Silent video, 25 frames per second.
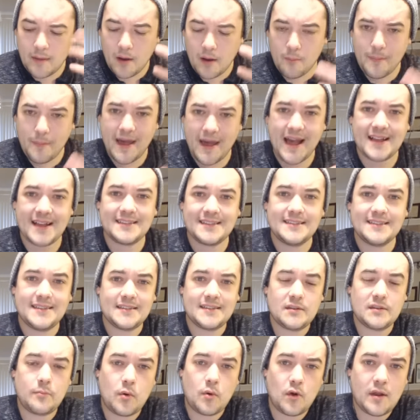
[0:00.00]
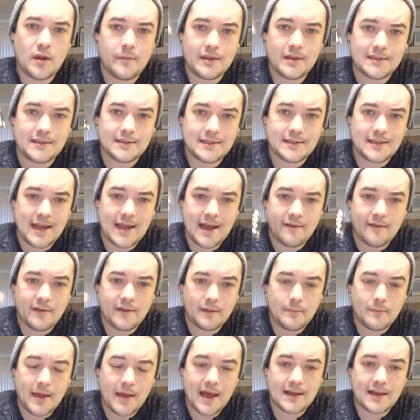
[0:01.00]
about past disappointments and
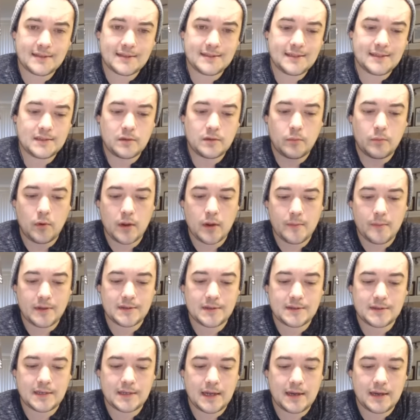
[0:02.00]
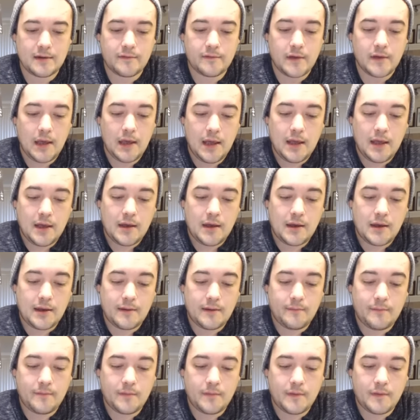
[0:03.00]
having past disappointments kind of,
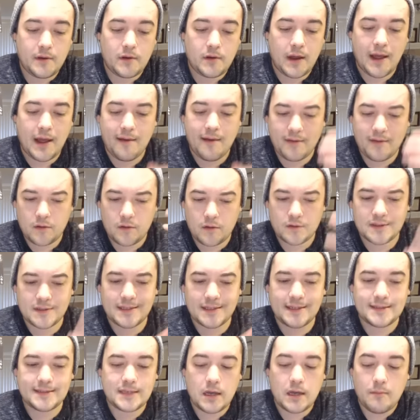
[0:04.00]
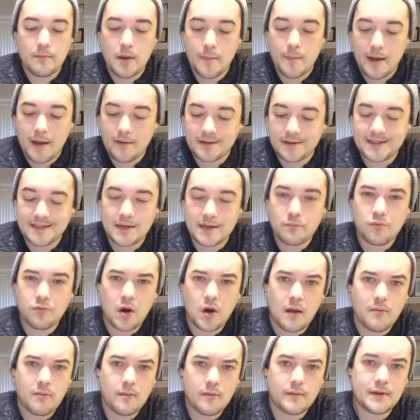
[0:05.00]
having those things come up. I would say
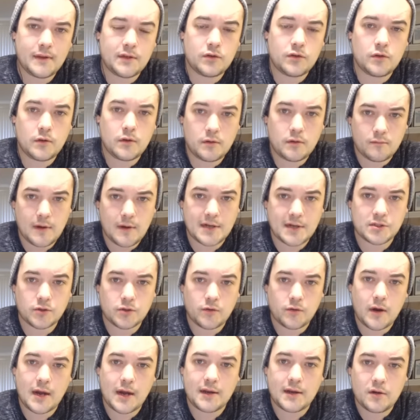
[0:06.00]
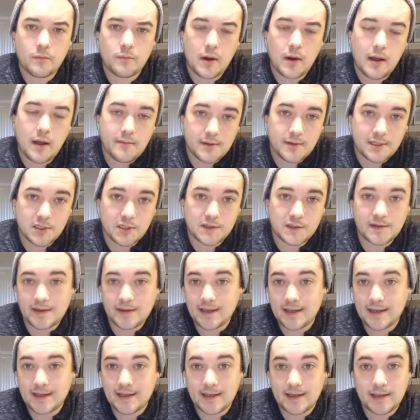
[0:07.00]
probably due to the retrograde, you're probably just
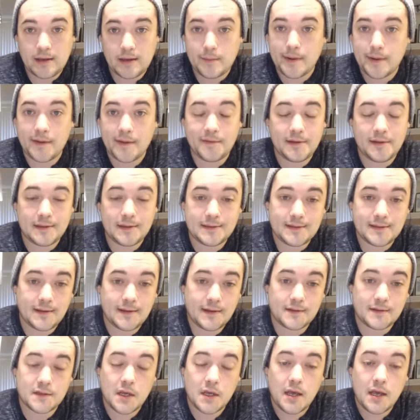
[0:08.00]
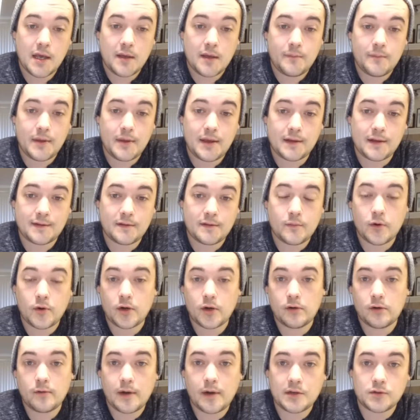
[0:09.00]
thinking about these things because of the
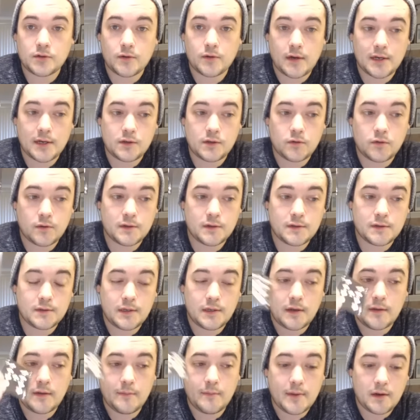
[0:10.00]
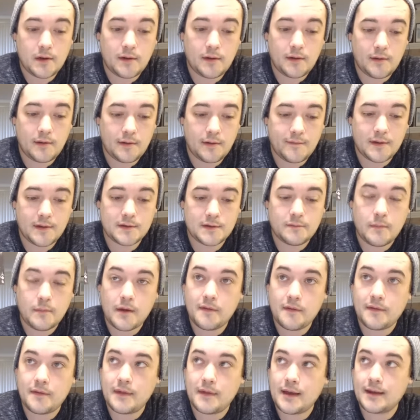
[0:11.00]
Mercury retrograde towards, the middle of this
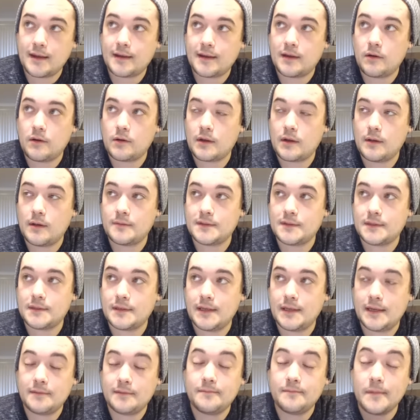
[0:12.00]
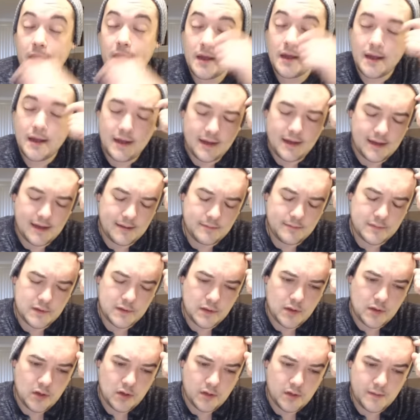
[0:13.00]
month that comes in.
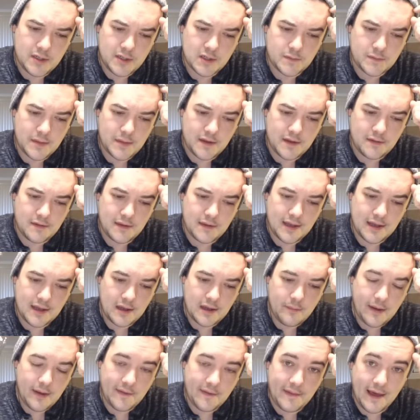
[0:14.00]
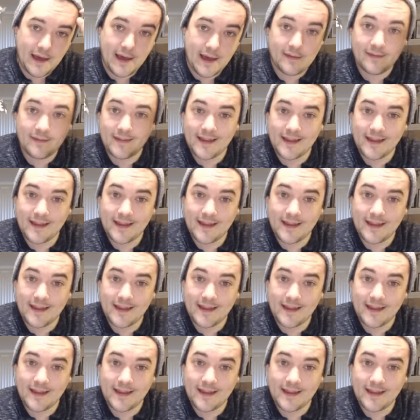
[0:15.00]
So you could just be thinking about that.